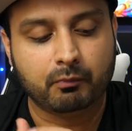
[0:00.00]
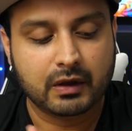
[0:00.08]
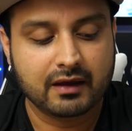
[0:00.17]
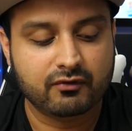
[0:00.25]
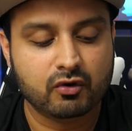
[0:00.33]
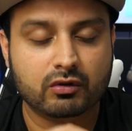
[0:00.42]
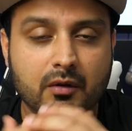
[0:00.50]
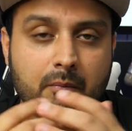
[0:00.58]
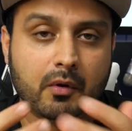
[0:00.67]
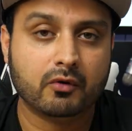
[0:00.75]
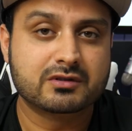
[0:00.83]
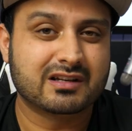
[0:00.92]
give you the
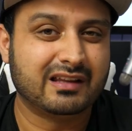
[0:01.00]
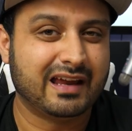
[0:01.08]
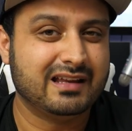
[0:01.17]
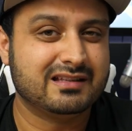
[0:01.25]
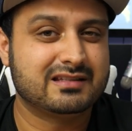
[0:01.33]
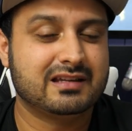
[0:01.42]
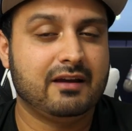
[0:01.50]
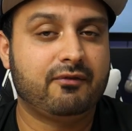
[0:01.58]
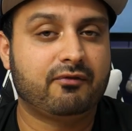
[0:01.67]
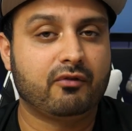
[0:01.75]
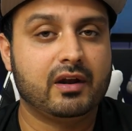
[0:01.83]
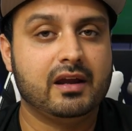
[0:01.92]
most
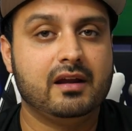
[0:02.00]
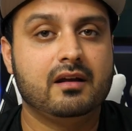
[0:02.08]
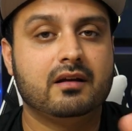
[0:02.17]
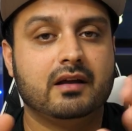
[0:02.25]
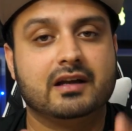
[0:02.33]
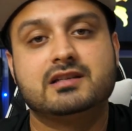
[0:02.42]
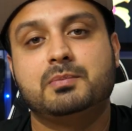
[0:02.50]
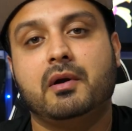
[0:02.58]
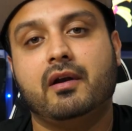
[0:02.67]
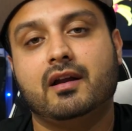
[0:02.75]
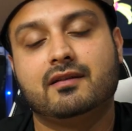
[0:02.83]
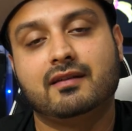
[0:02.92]
latency-free
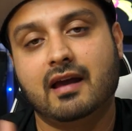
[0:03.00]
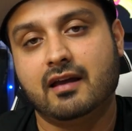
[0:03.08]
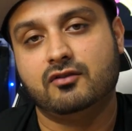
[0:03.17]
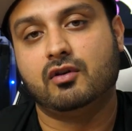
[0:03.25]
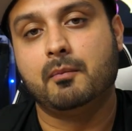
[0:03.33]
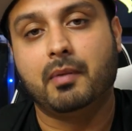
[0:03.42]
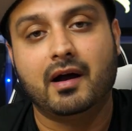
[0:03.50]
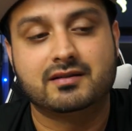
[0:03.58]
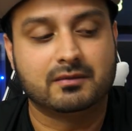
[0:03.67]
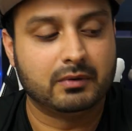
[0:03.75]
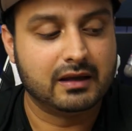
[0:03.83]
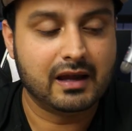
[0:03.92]
experience as you can
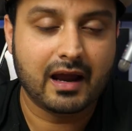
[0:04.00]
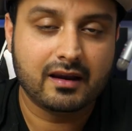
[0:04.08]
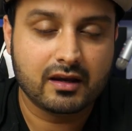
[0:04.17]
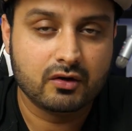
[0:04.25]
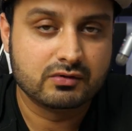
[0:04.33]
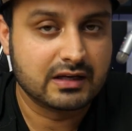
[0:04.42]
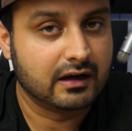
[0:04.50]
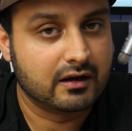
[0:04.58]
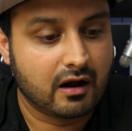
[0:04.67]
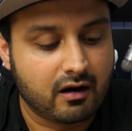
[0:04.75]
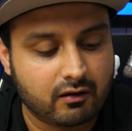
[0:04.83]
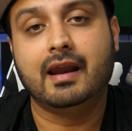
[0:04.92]
possibly get using a
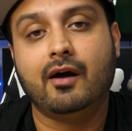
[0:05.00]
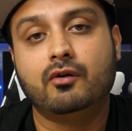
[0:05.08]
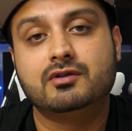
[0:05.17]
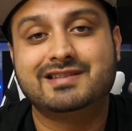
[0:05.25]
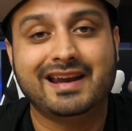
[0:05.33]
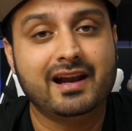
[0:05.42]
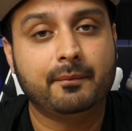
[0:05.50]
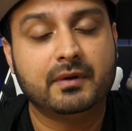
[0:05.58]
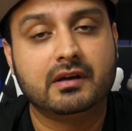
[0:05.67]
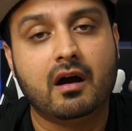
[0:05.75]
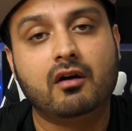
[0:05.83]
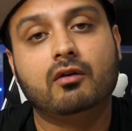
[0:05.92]
dongle. Now, setting up the
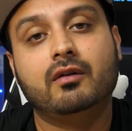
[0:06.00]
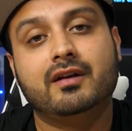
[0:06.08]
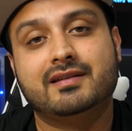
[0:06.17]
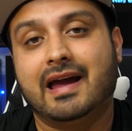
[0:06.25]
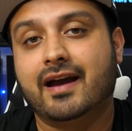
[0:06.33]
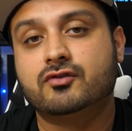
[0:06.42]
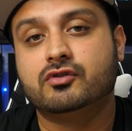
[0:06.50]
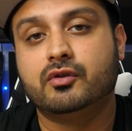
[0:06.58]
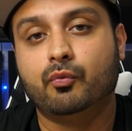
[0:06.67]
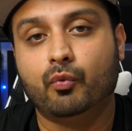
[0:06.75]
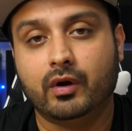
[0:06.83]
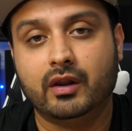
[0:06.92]
dongle is
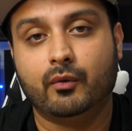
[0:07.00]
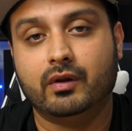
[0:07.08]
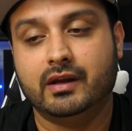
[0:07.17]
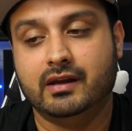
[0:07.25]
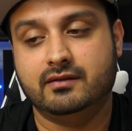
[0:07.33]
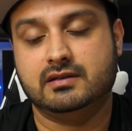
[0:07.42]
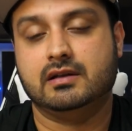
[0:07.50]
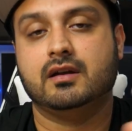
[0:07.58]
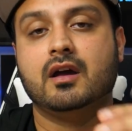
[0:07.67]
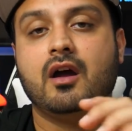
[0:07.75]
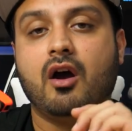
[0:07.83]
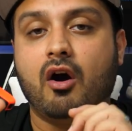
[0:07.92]
actually really, really easy.
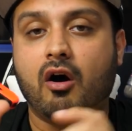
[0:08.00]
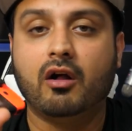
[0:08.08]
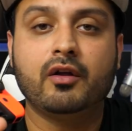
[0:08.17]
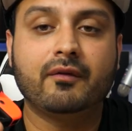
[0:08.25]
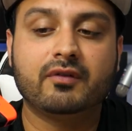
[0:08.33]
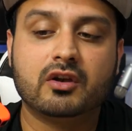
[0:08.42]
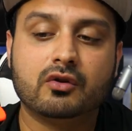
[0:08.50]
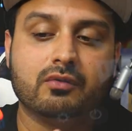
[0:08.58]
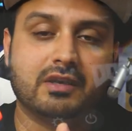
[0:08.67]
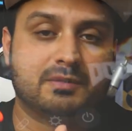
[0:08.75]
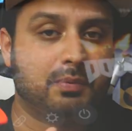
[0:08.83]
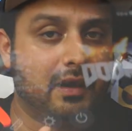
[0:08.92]
All you have to do
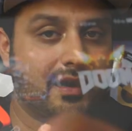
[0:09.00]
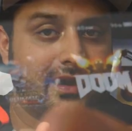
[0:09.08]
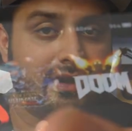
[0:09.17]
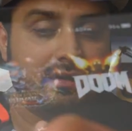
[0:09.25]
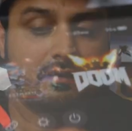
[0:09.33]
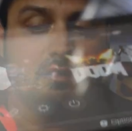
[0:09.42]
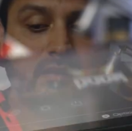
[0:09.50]
is plug it in